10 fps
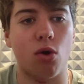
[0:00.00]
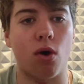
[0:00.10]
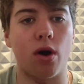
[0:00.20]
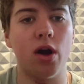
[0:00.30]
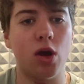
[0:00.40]

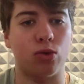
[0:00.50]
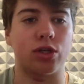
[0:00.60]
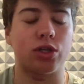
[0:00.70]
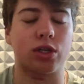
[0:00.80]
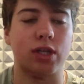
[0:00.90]
Or was
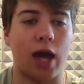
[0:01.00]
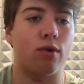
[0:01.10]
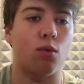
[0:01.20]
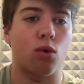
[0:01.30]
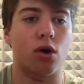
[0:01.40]
it just kind of
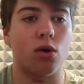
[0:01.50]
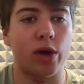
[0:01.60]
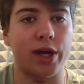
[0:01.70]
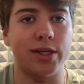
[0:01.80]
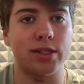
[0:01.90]
a
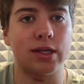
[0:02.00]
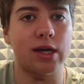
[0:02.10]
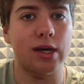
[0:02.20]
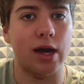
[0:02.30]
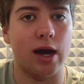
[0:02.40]
whirlwind
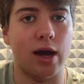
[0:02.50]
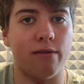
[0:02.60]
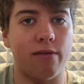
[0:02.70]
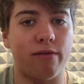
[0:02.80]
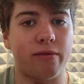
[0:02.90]

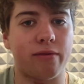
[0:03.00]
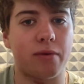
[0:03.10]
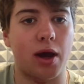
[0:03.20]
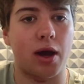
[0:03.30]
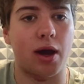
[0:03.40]
of
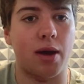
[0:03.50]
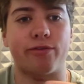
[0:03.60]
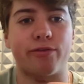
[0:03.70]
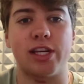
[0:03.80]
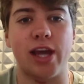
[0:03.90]
right
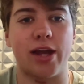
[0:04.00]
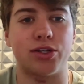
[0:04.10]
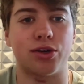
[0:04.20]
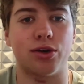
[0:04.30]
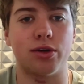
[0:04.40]
after he
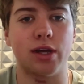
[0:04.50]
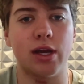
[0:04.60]
entered?